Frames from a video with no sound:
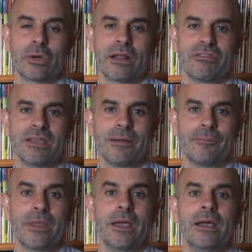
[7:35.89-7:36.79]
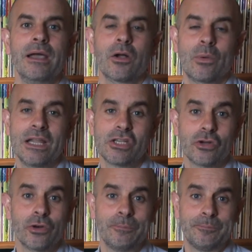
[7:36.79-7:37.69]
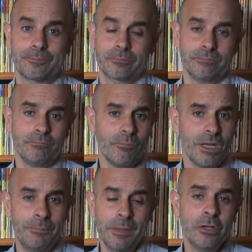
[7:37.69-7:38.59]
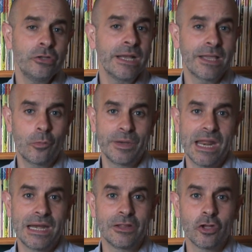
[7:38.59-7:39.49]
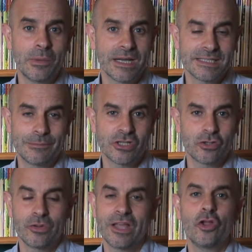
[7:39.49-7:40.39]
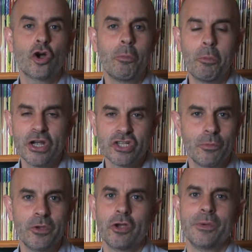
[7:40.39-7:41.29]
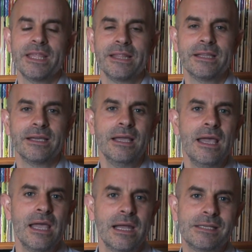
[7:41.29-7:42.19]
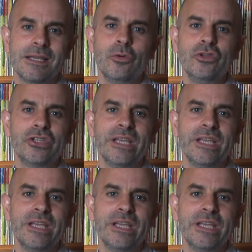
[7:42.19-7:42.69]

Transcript: What are the requirements? Well, first of all, and though it may seem obvious, they should be able to speak English.